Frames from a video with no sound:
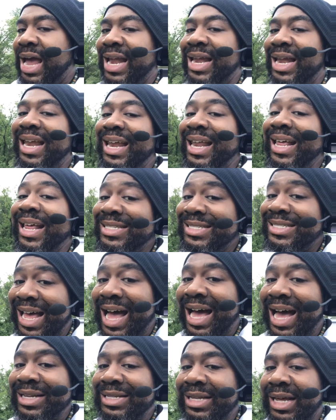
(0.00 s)
And it is
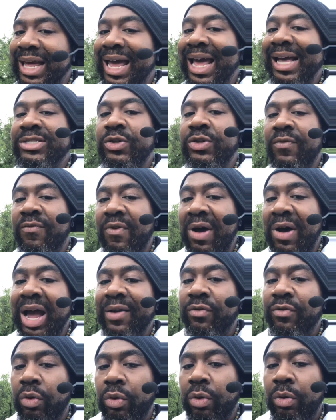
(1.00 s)
not a
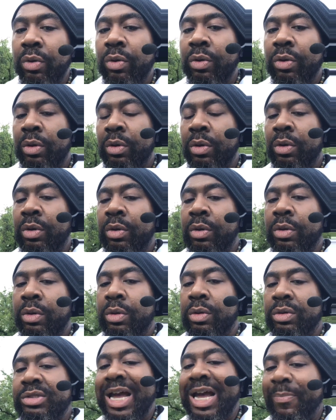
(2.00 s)
survival
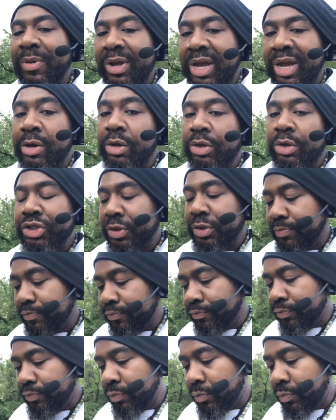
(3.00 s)
type of energy.